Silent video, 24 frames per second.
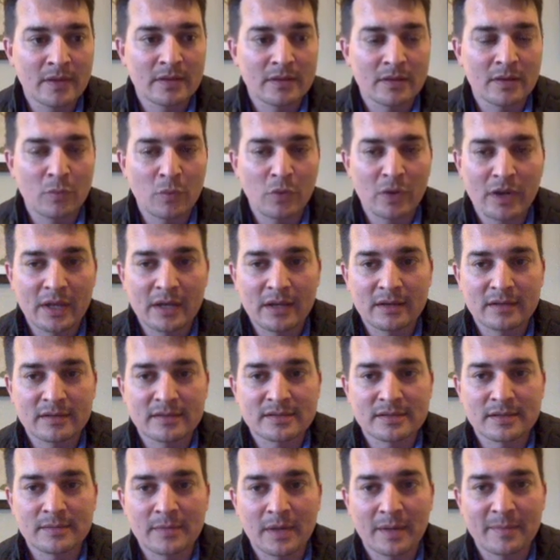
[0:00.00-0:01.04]
Then we'll get into
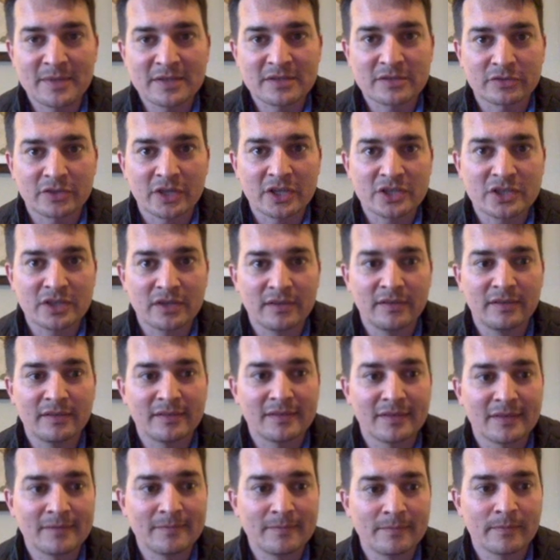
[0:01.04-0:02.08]
some
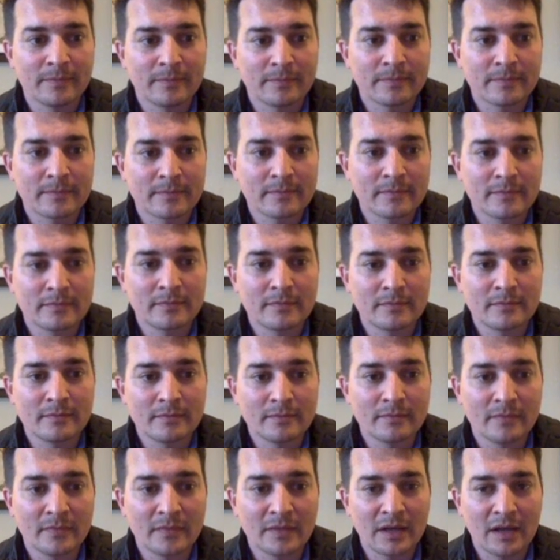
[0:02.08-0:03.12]
demonstrations.
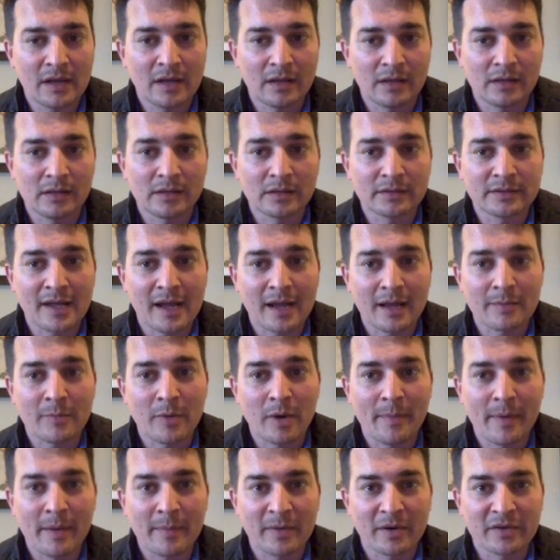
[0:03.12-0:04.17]
I'll talk
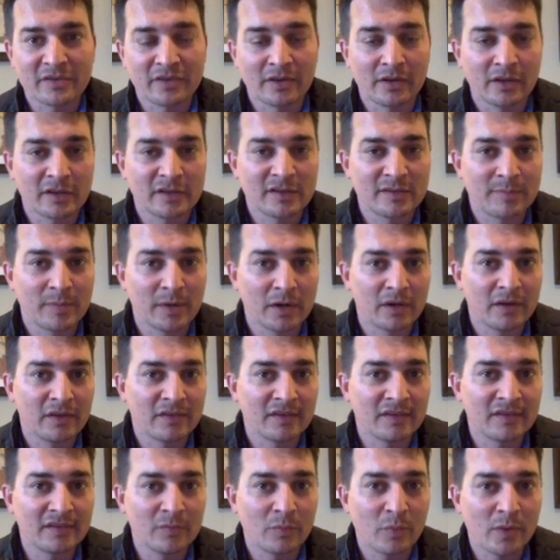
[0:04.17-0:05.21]
about my personal
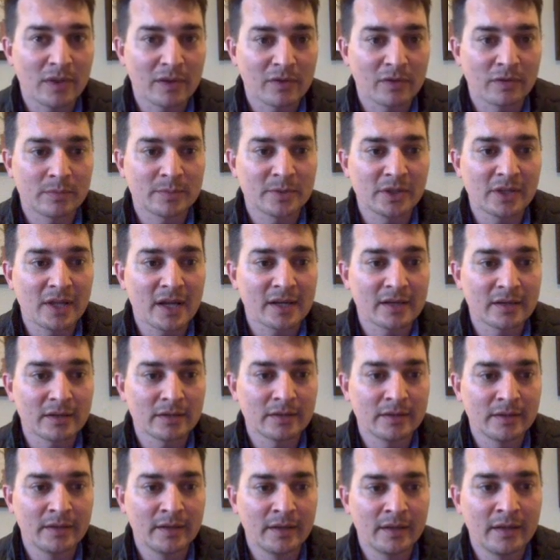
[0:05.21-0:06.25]
experiences with Cryptolocker.
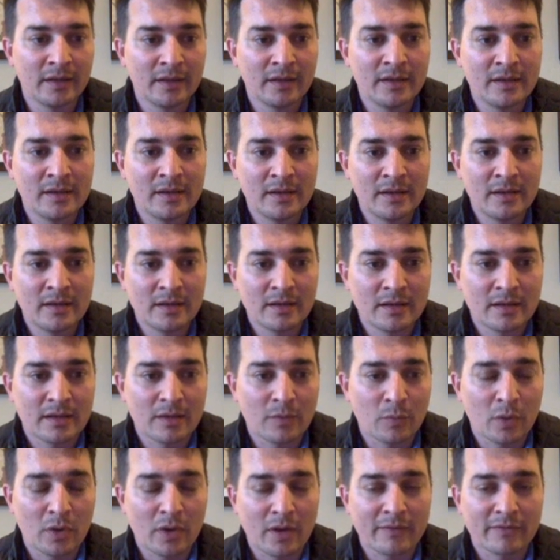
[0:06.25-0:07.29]
Then
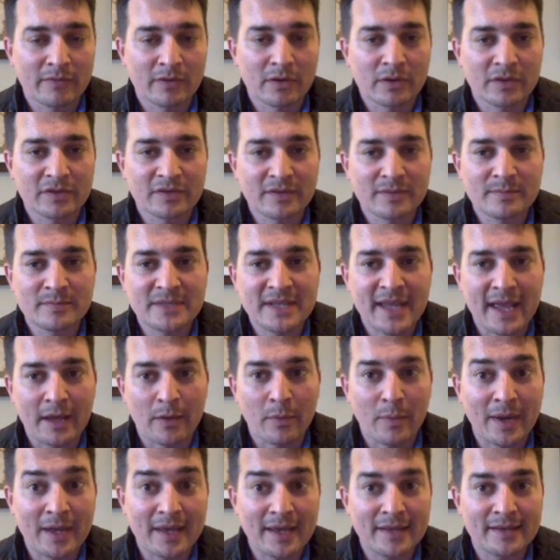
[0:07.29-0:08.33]
we'll cover some
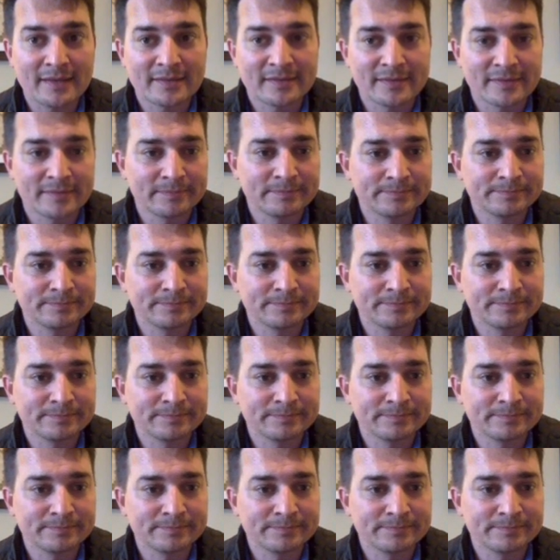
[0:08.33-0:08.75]
takeaways.